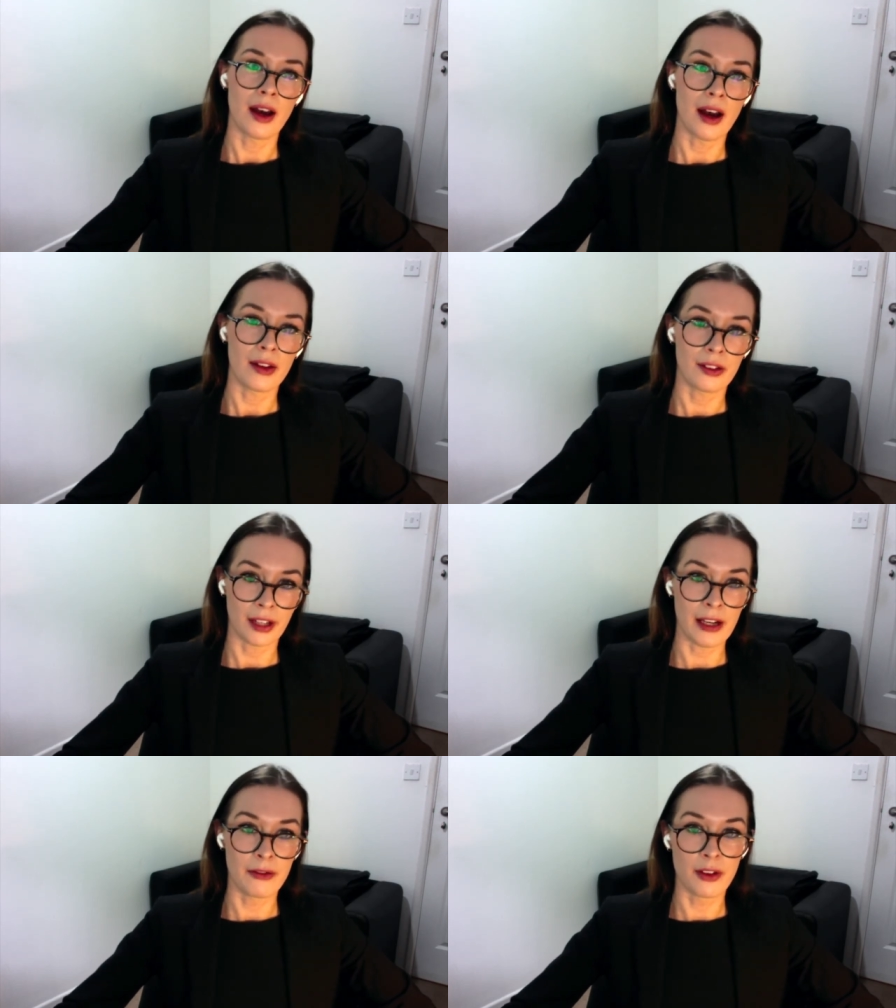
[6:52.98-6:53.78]

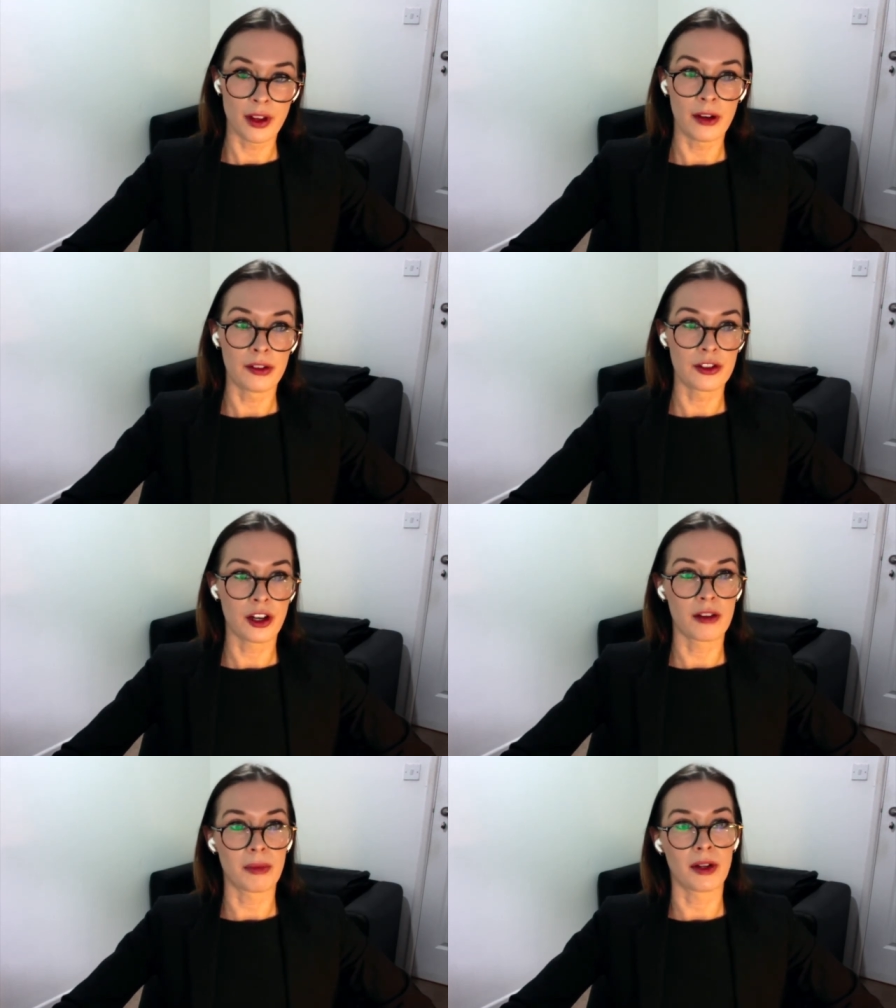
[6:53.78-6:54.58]
Save for those
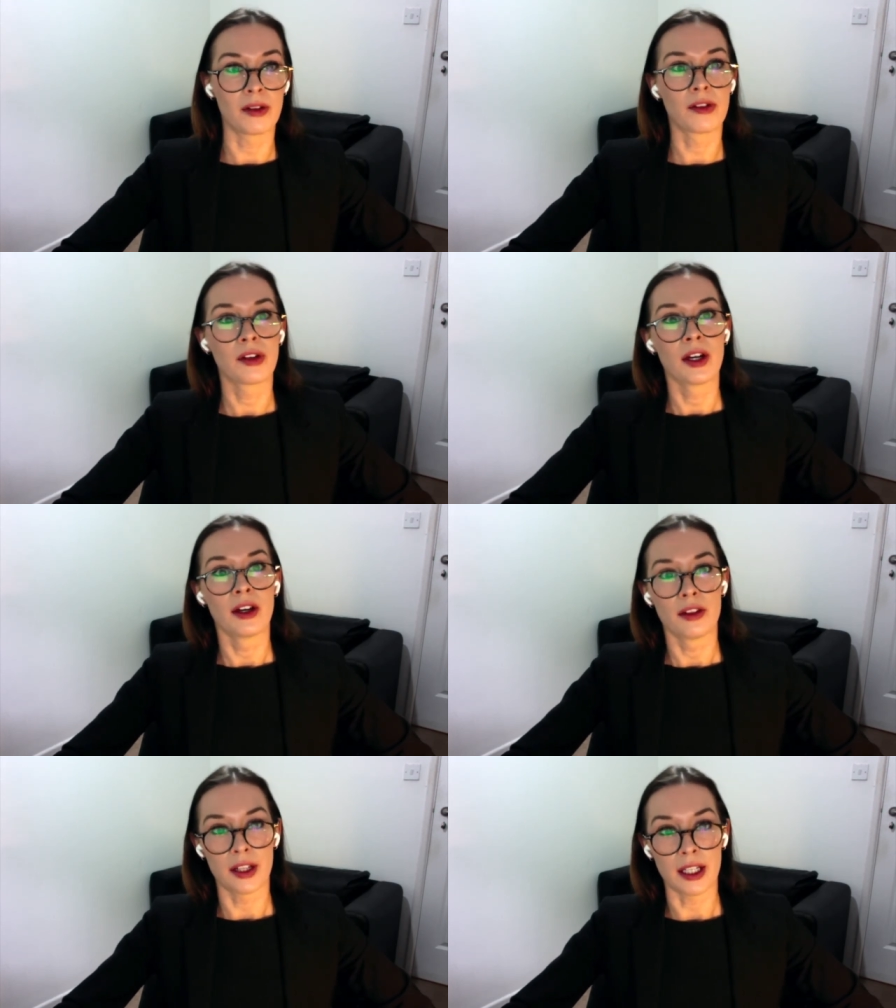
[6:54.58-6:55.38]
adjournments,
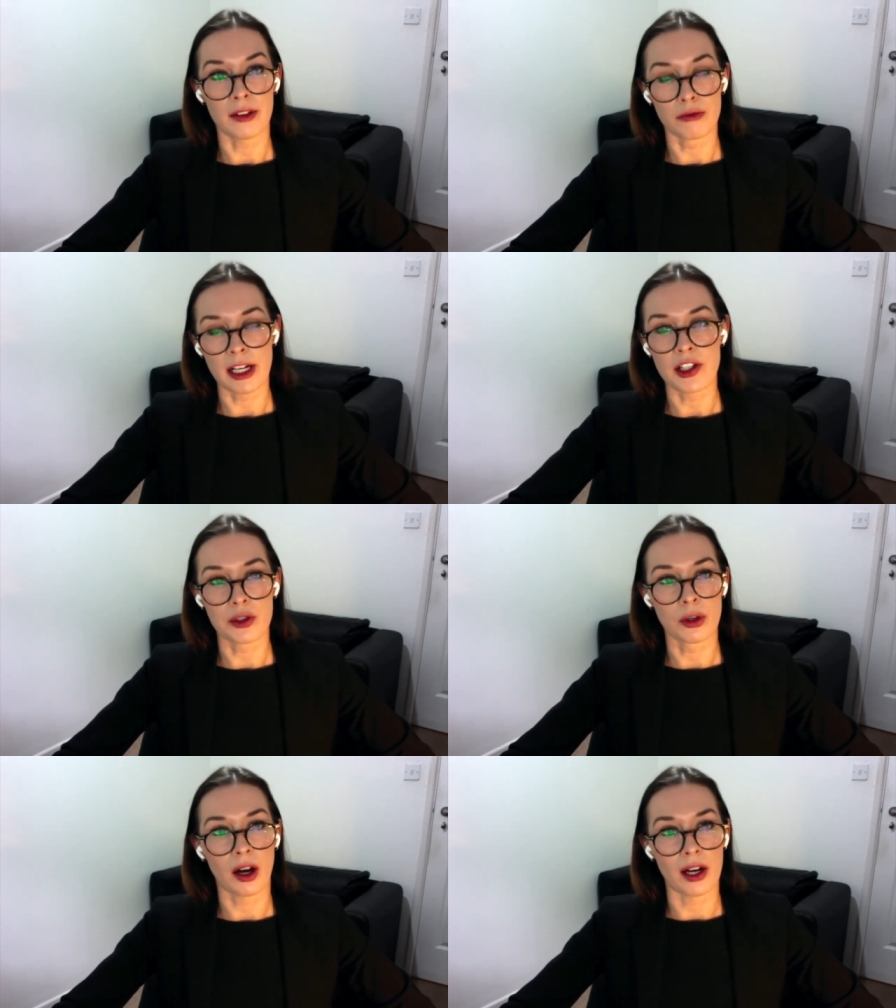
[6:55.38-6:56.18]
the
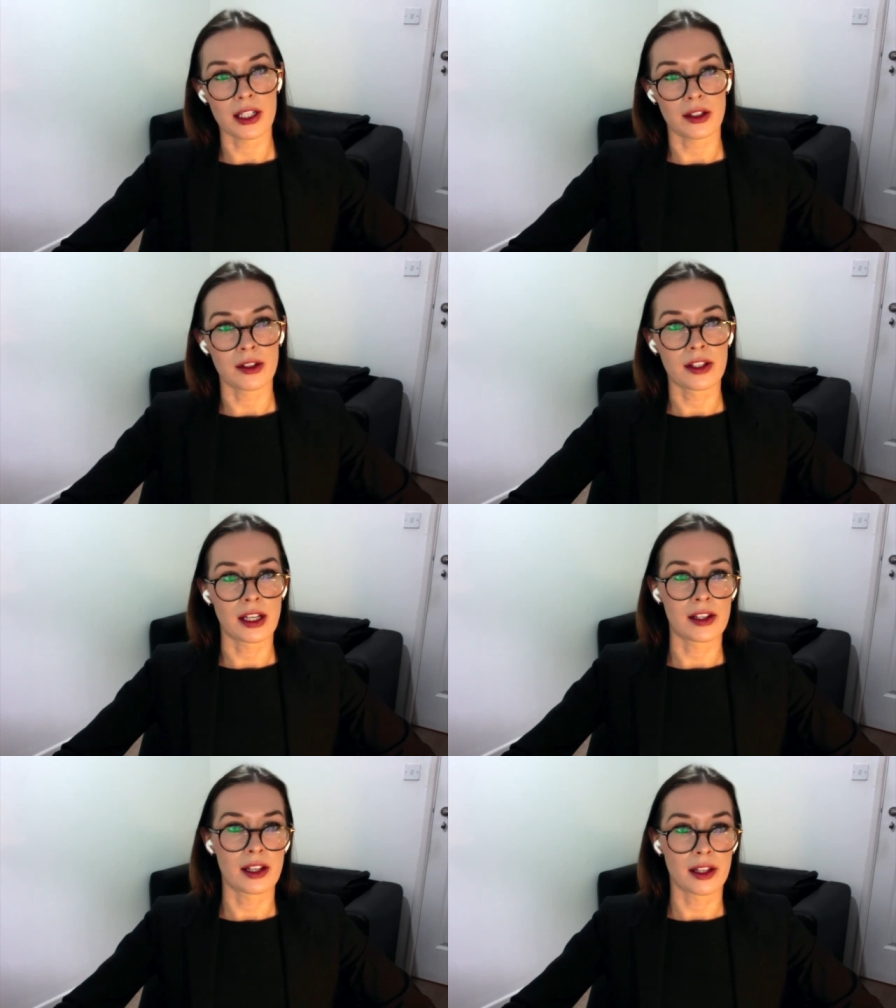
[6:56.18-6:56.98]
regional guidance
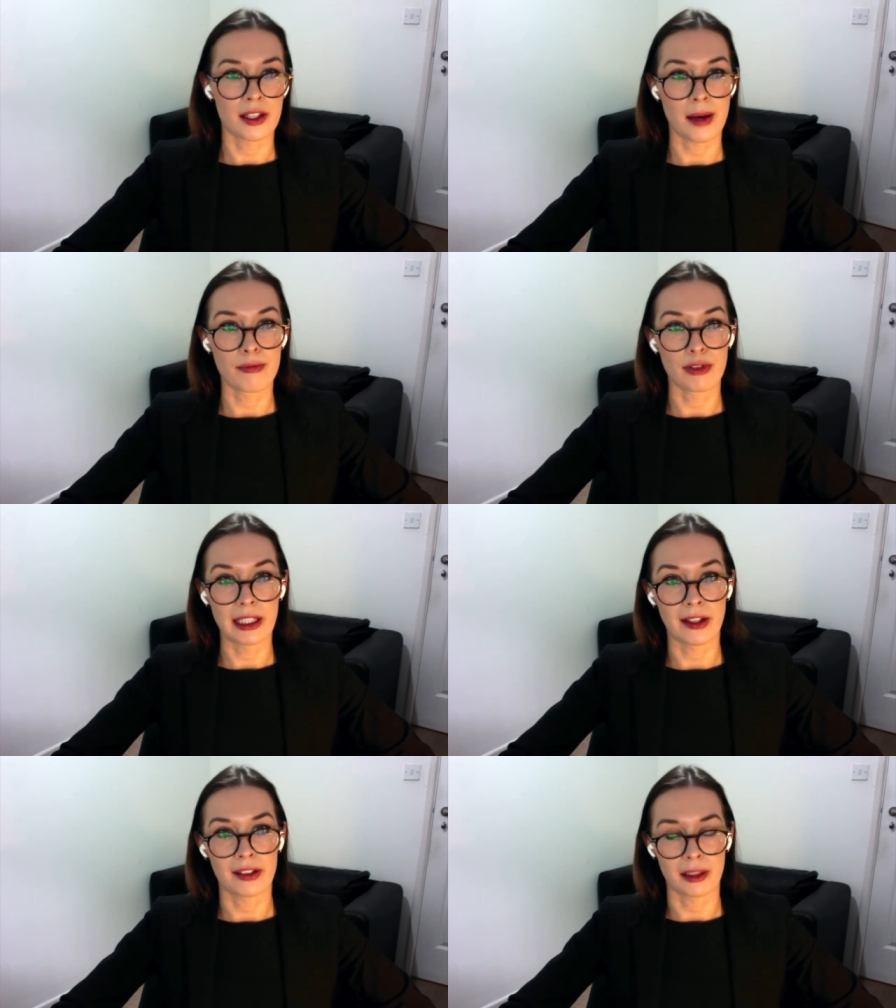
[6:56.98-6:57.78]
is that the temporary
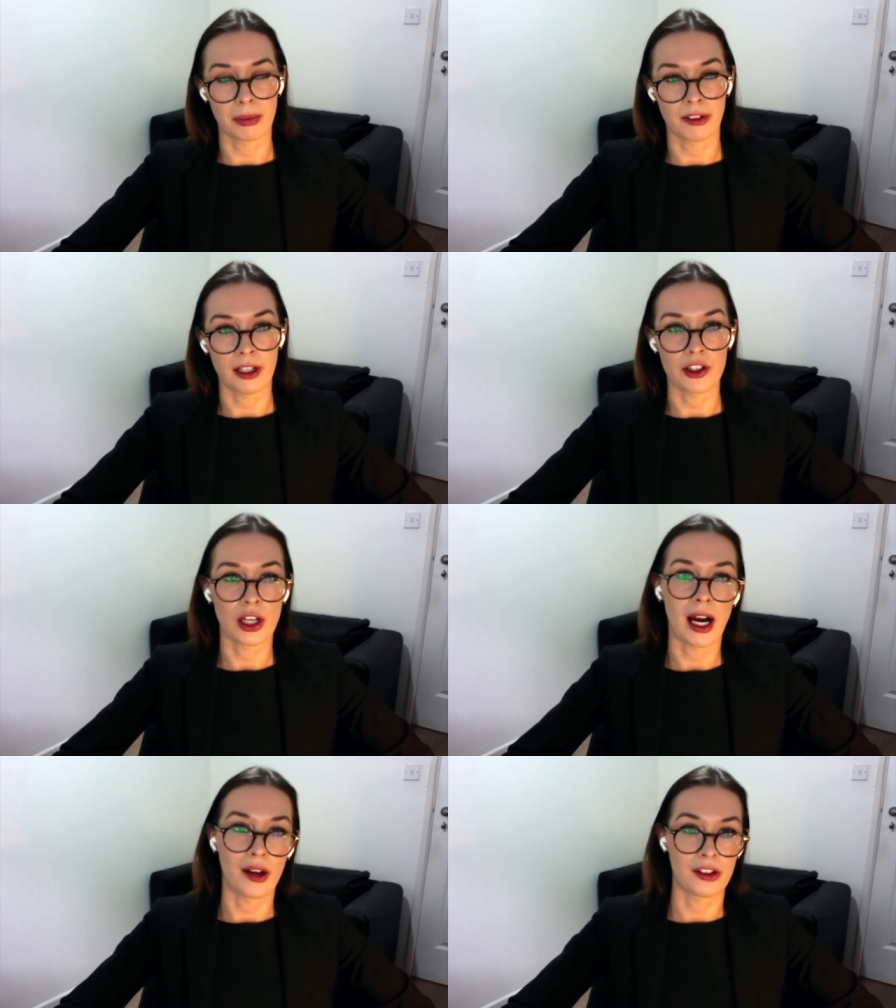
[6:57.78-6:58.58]
listing procedure,
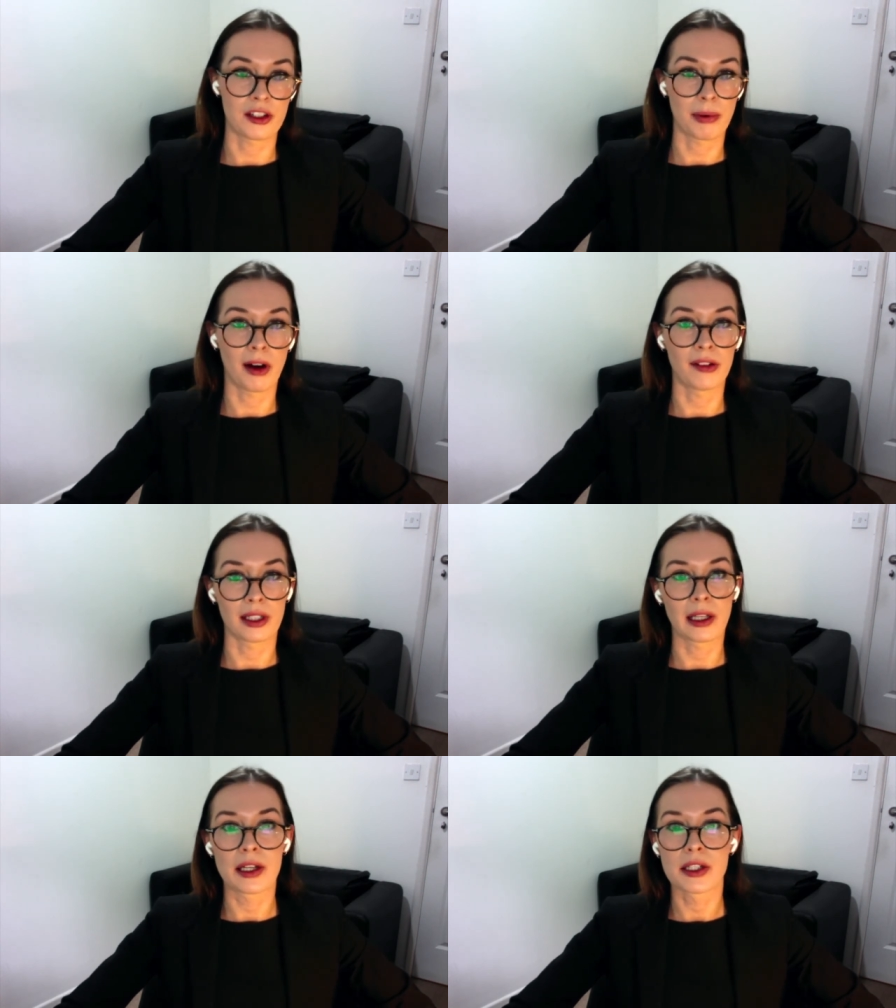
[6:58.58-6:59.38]
as it applies in
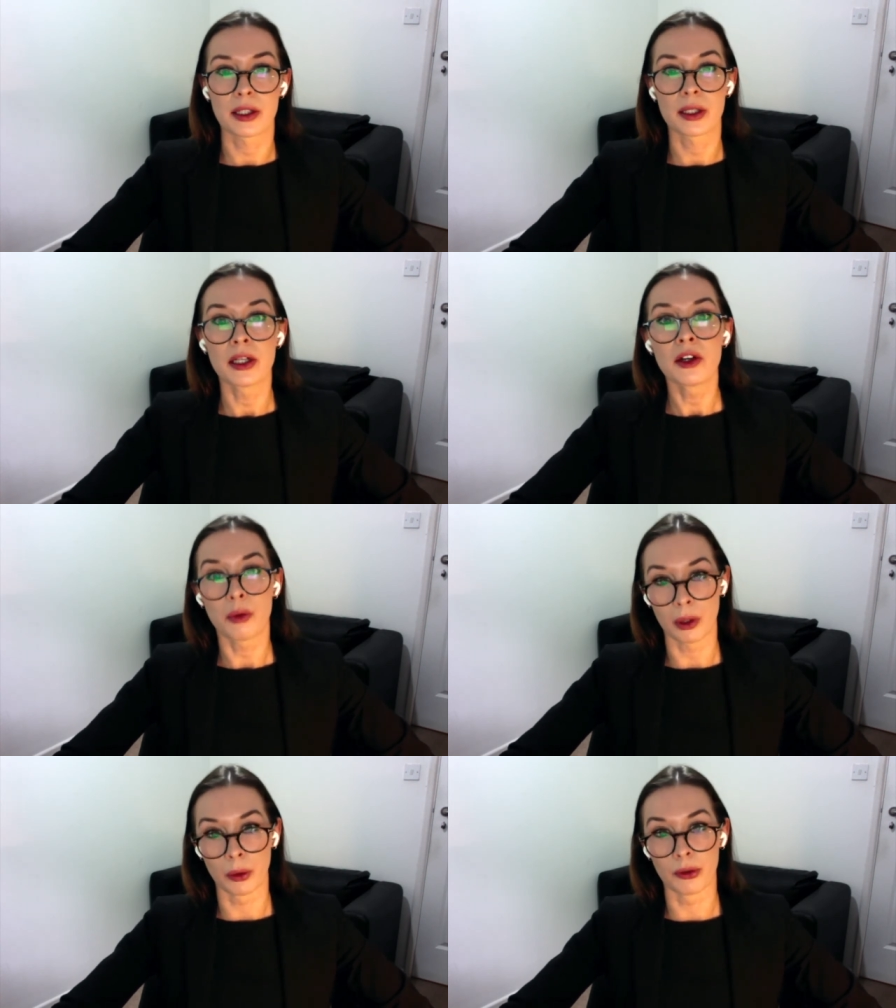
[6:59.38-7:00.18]
London,
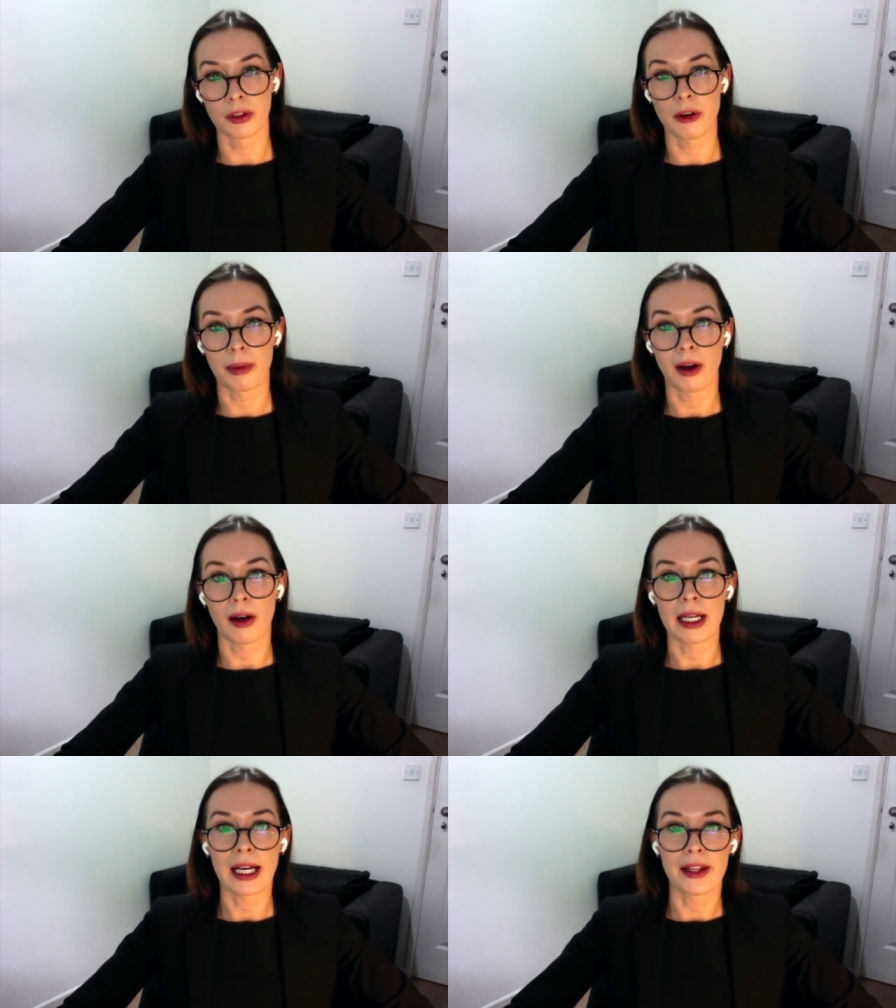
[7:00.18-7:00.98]
will also
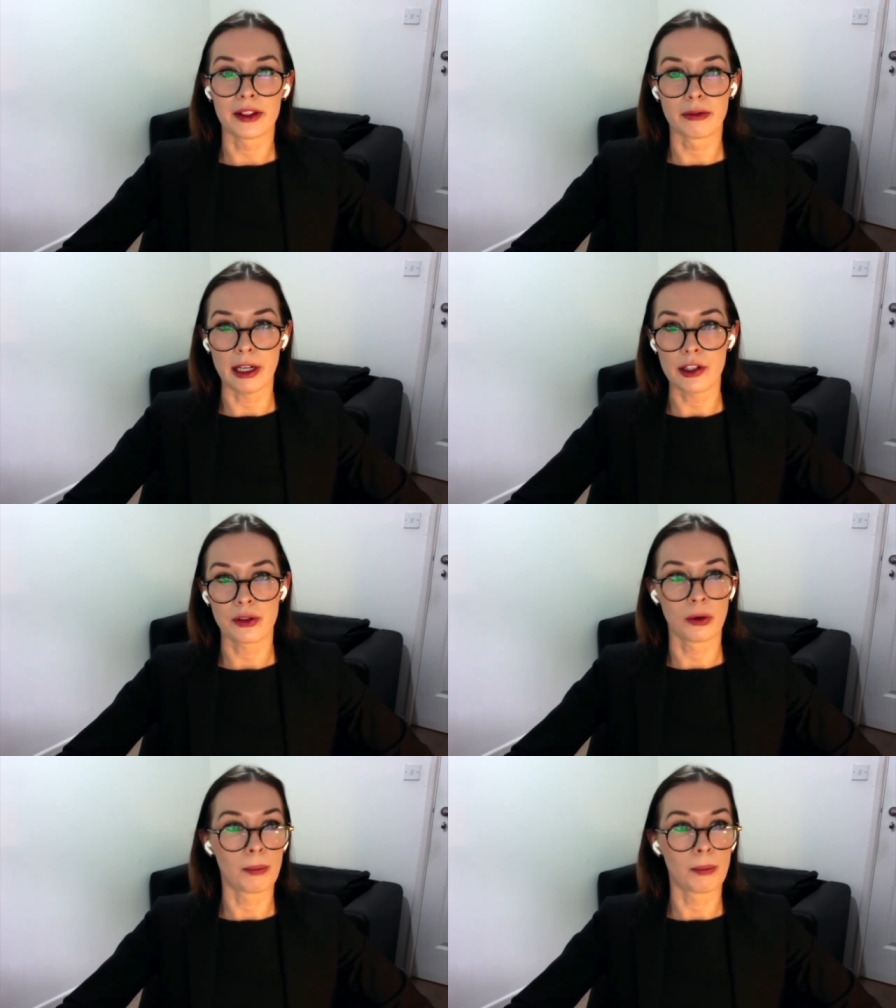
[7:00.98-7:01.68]
apply in the regional